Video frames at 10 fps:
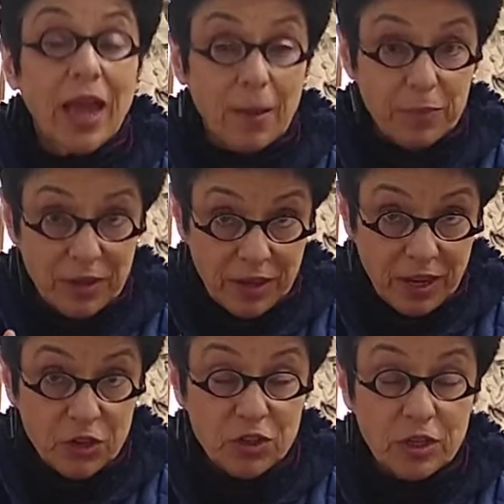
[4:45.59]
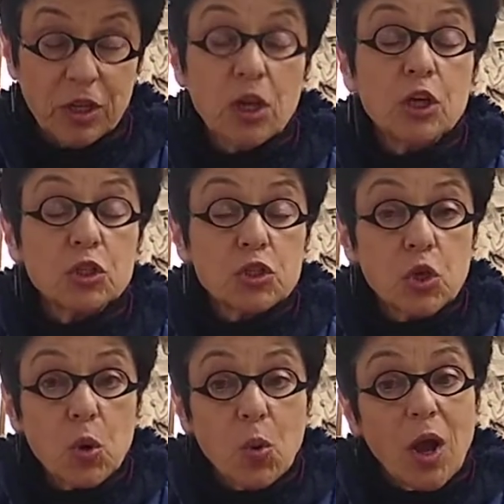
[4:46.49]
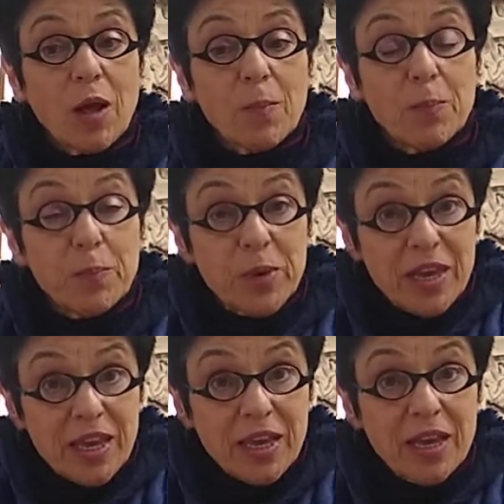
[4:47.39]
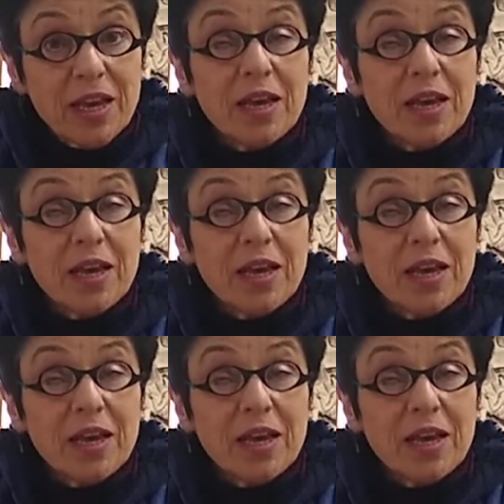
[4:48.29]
application. So be